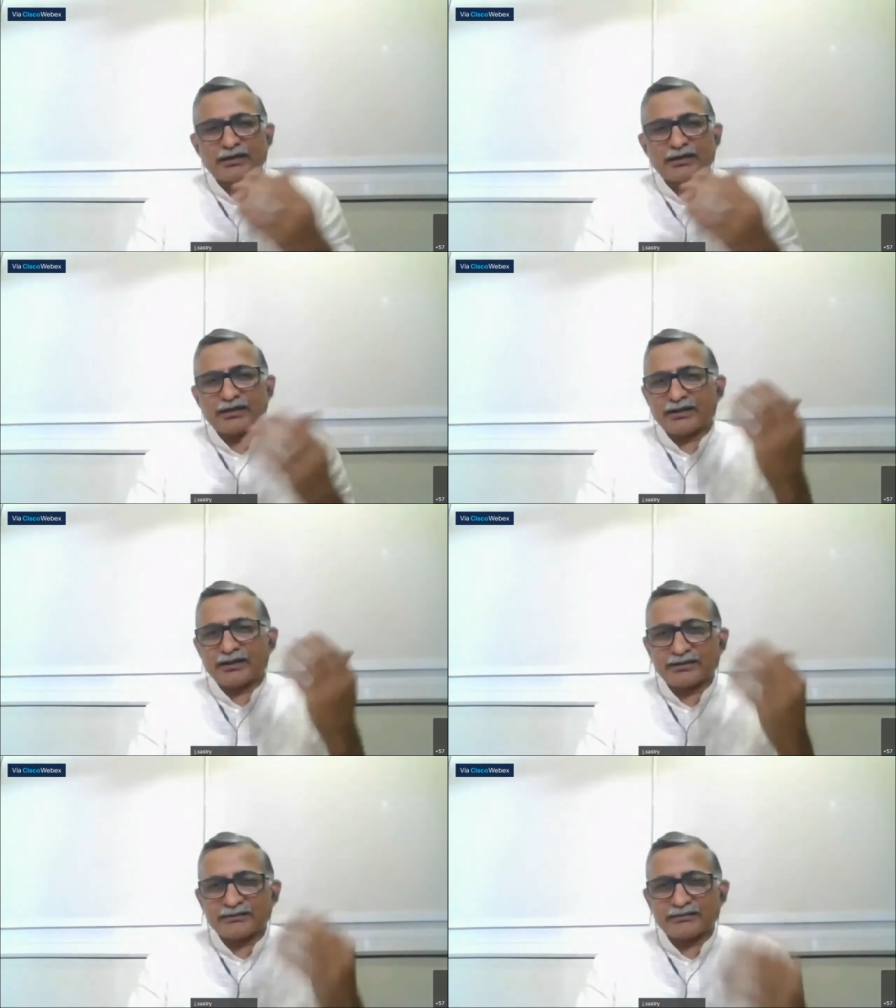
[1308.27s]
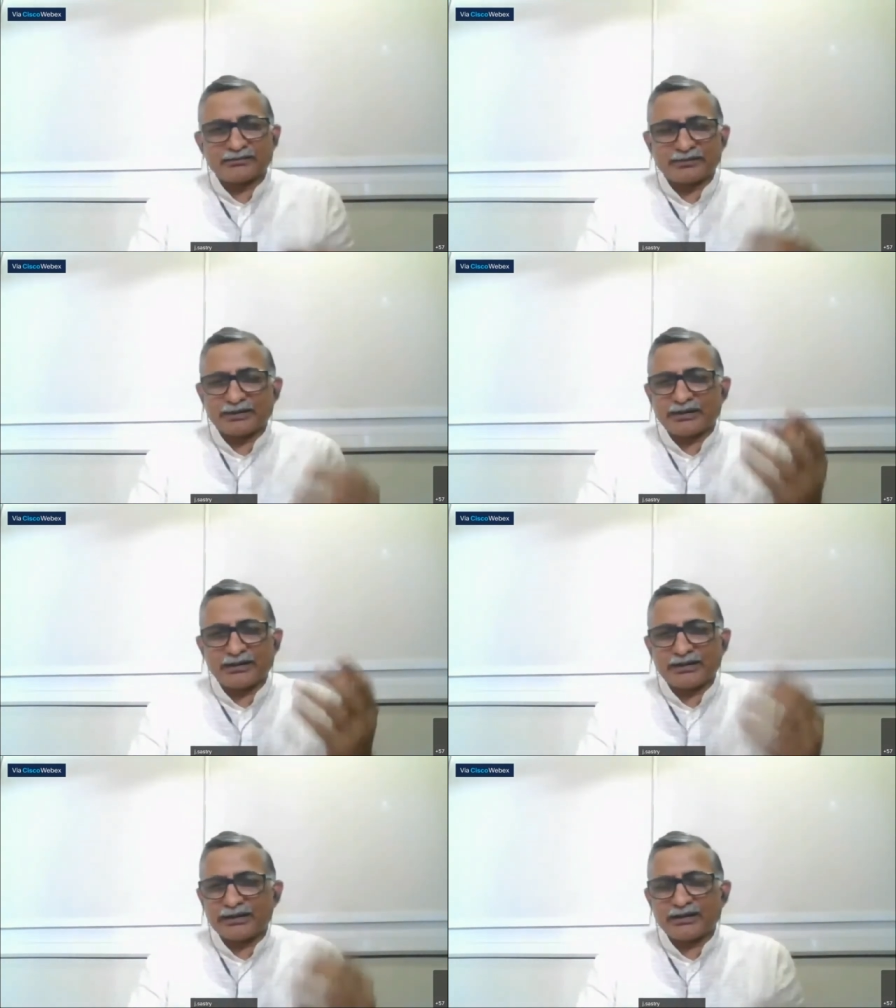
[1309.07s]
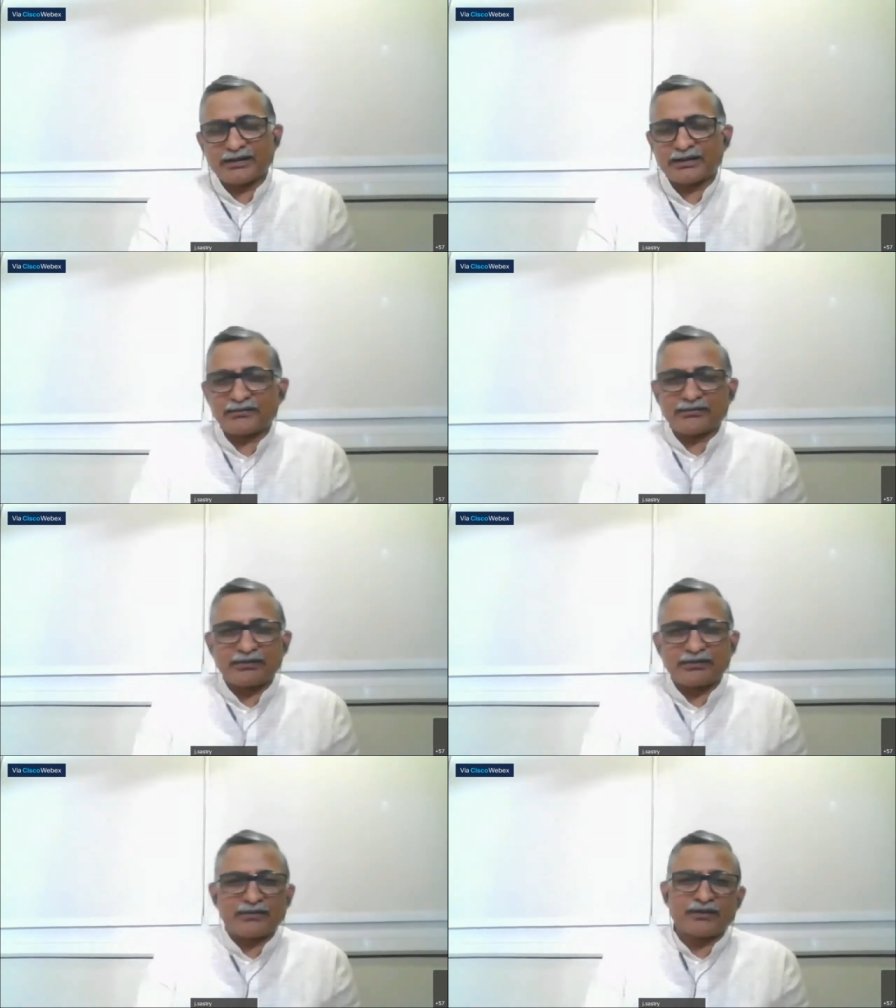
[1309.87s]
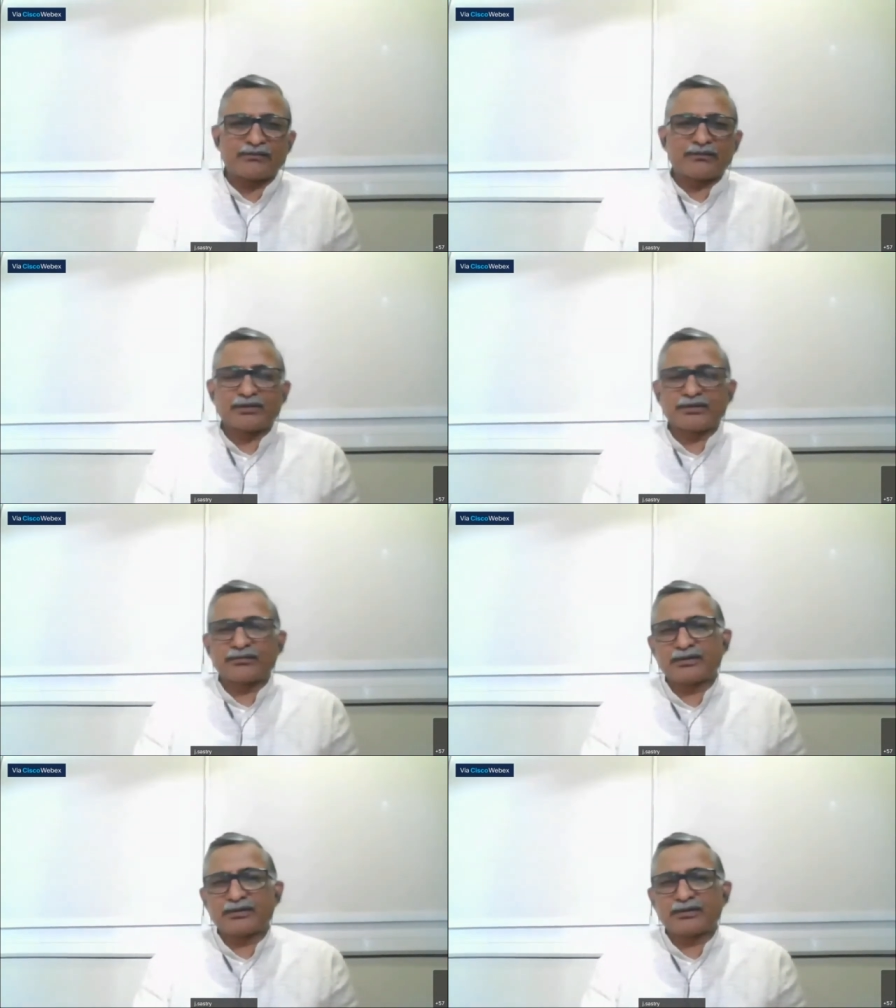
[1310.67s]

Um, and uh, wonder, wonderful.